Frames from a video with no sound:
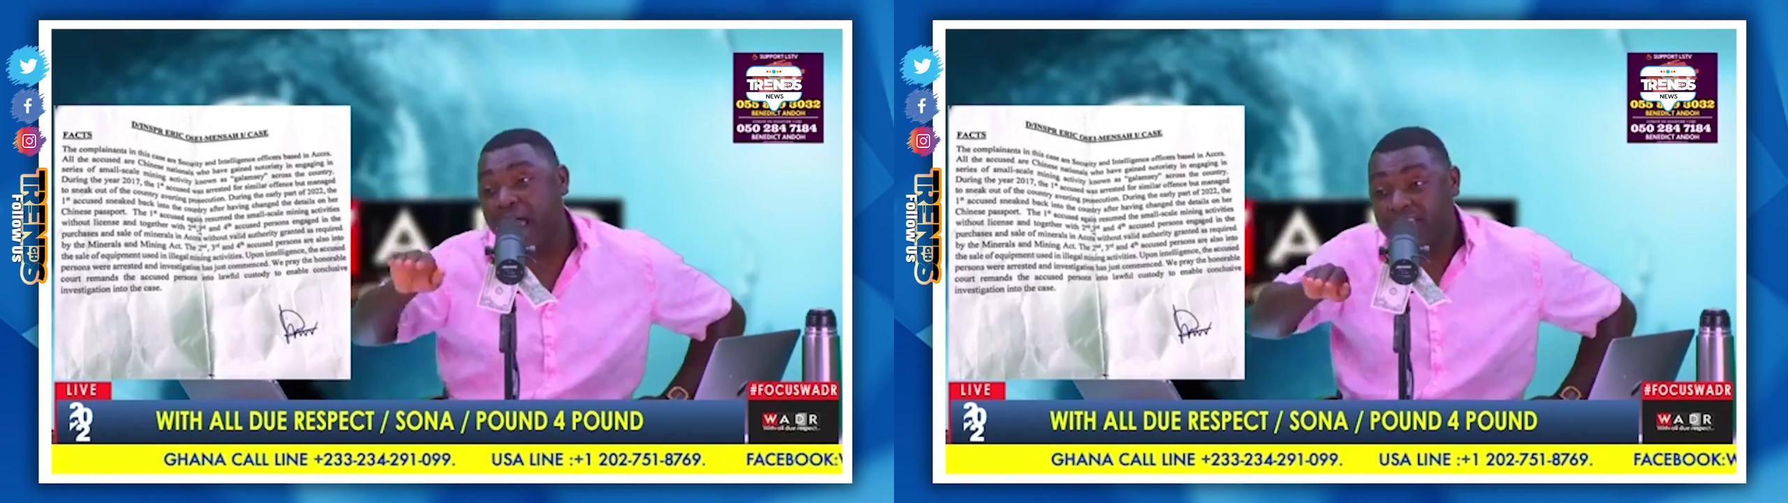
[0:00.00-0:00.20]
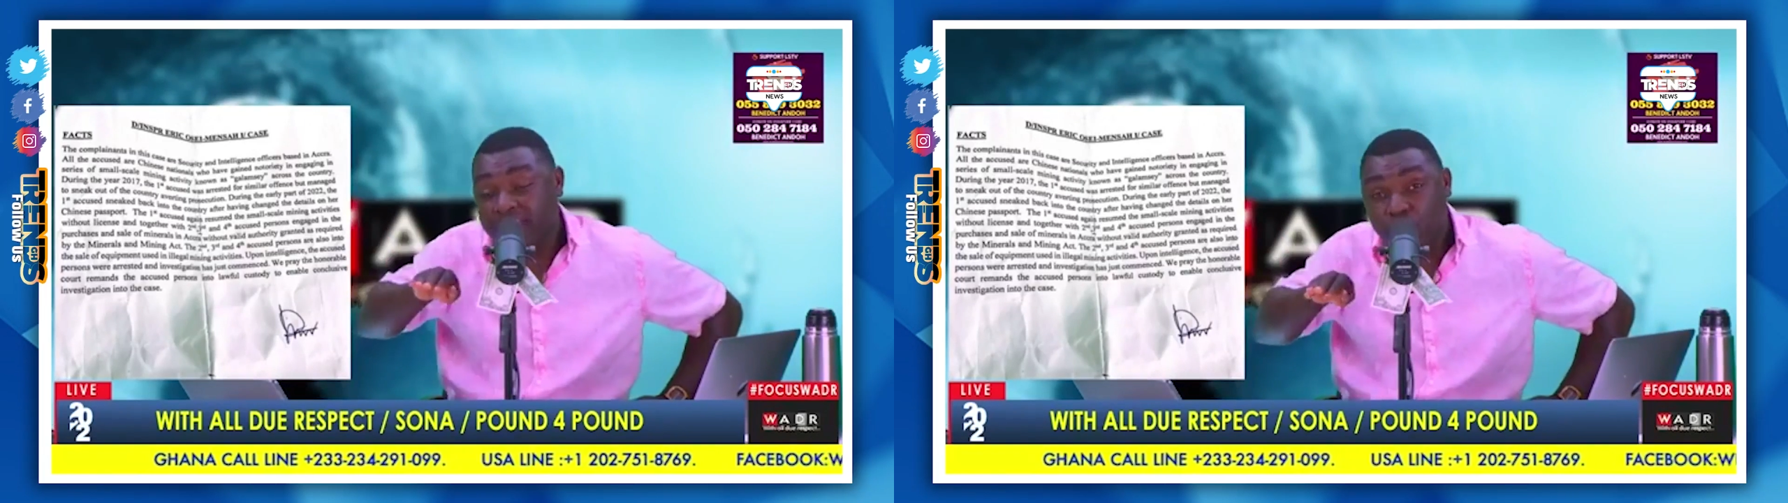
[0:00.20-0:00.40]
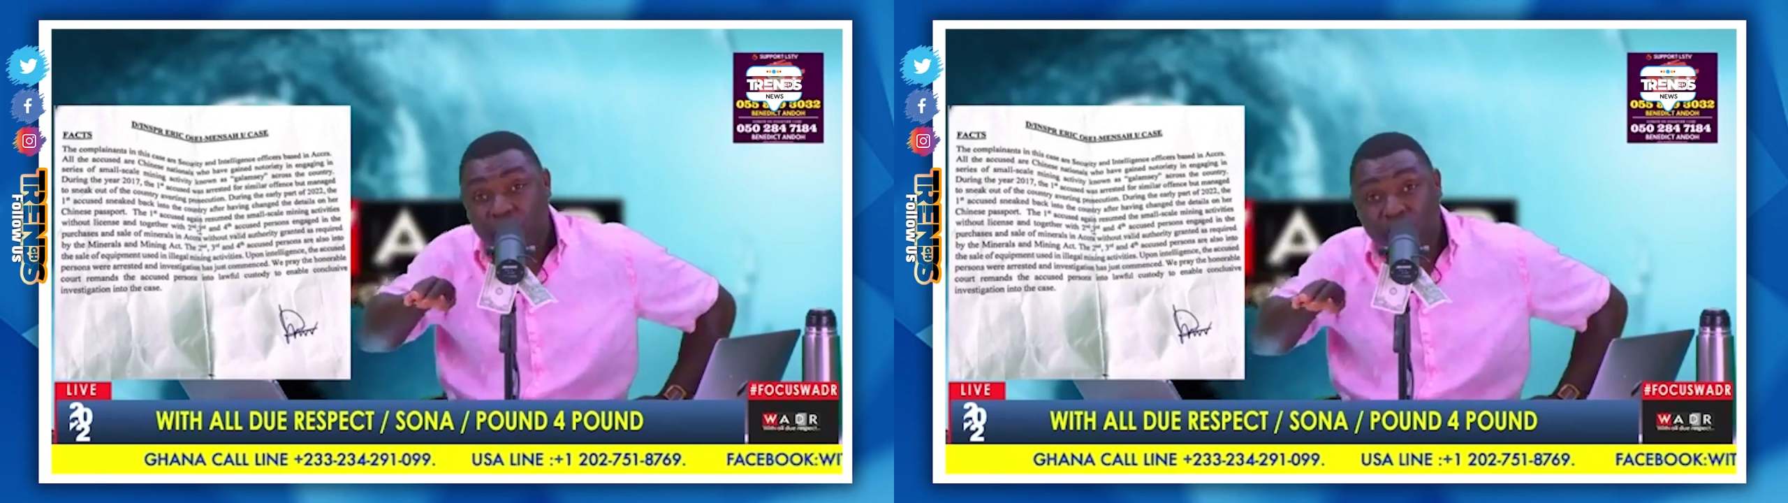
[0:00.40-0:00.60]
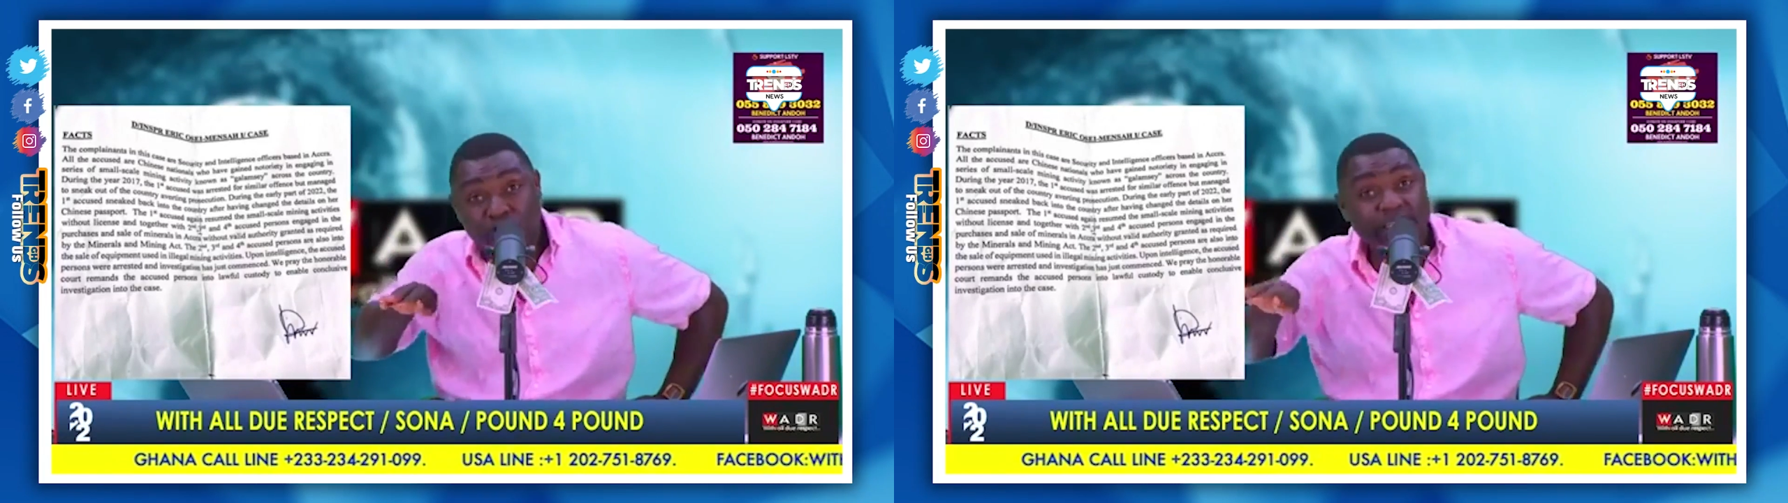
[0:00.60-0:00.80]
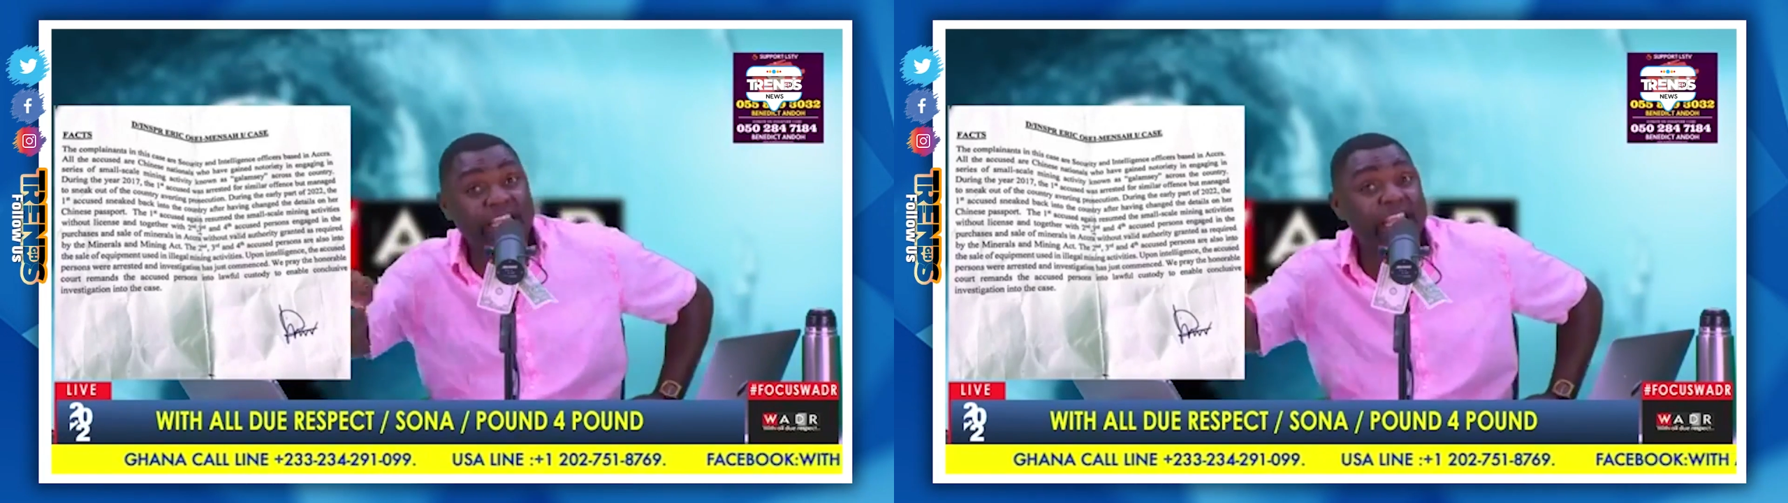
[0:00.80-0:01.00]
Aisha Huang to
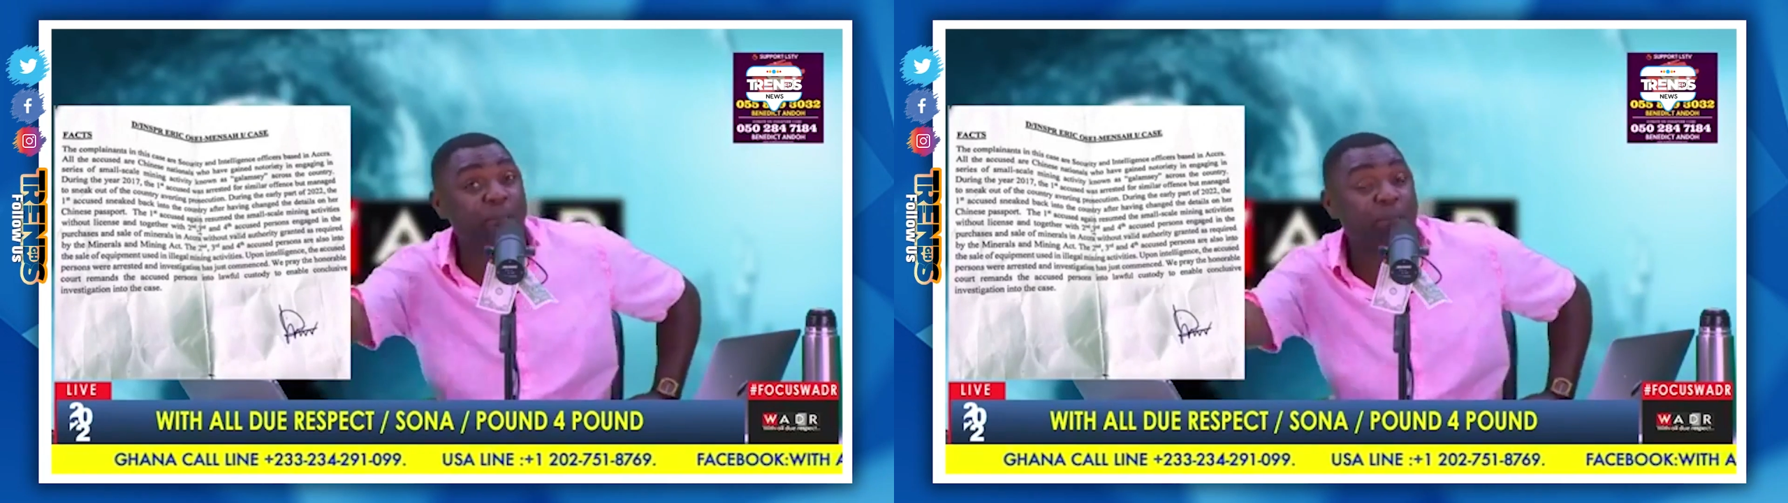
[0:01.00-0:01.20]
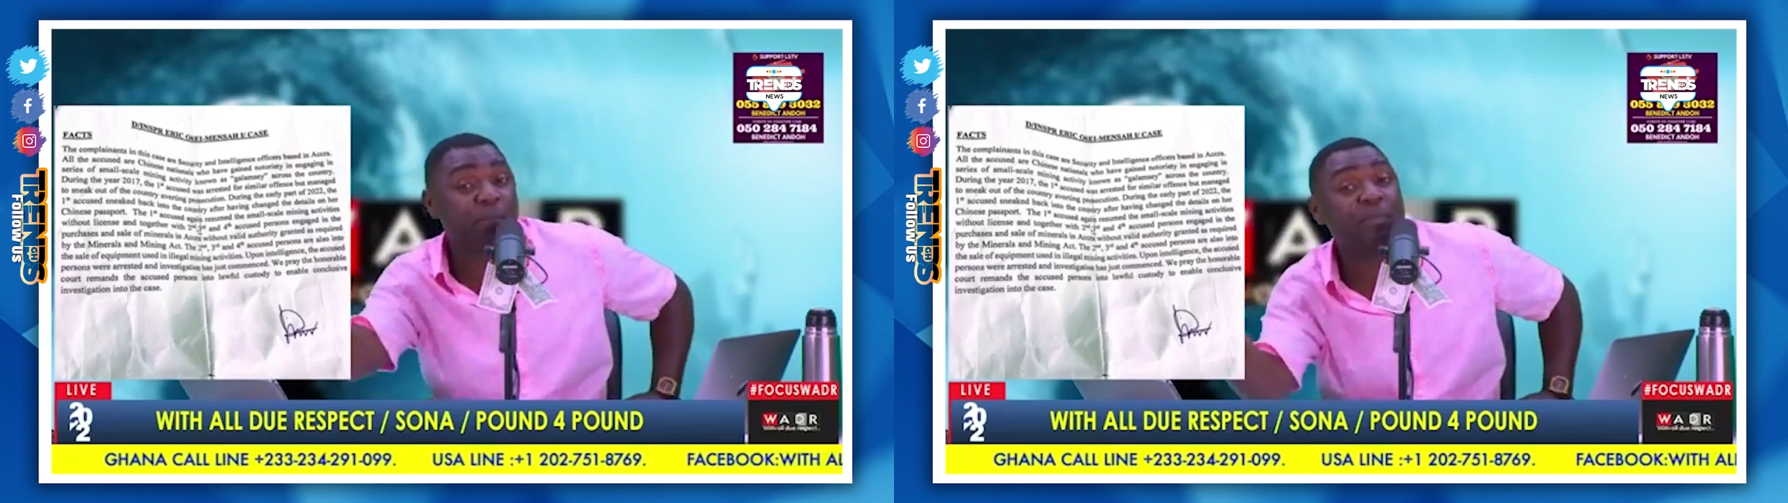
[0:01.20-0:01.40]
escape.